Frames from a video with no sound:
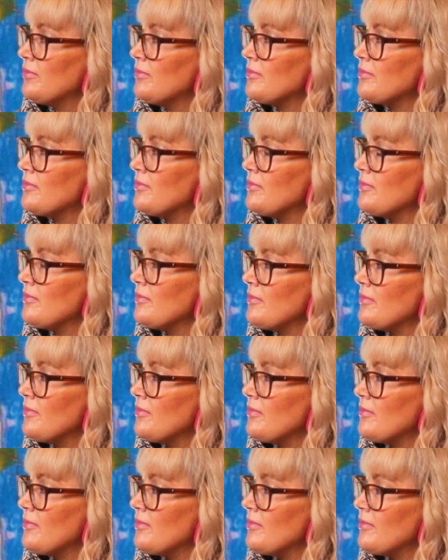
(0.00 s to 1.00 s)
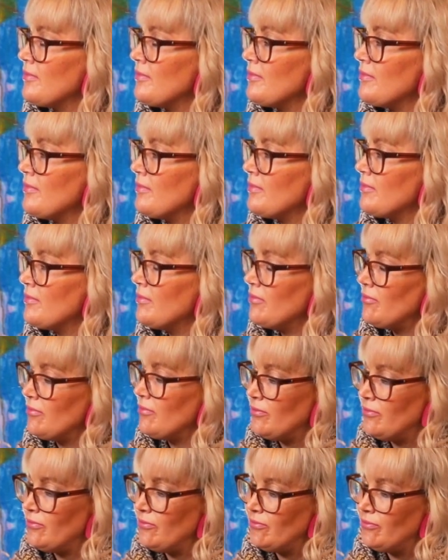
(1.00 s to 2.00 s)

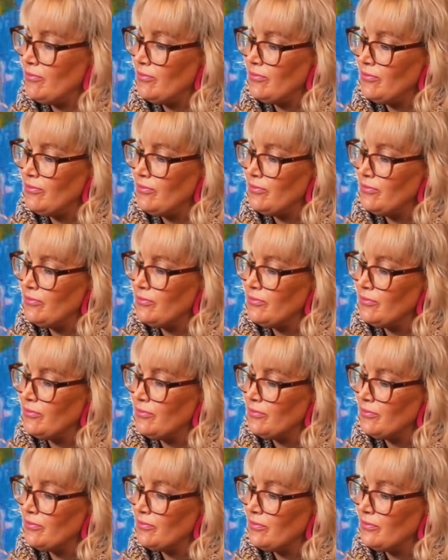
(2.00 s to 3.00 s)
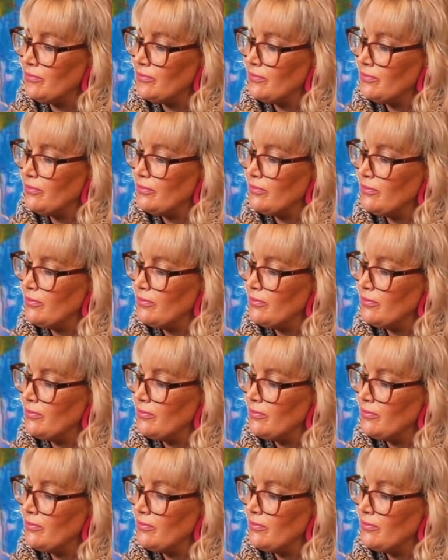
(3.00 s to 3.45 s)
No words are spoken by the person on screen.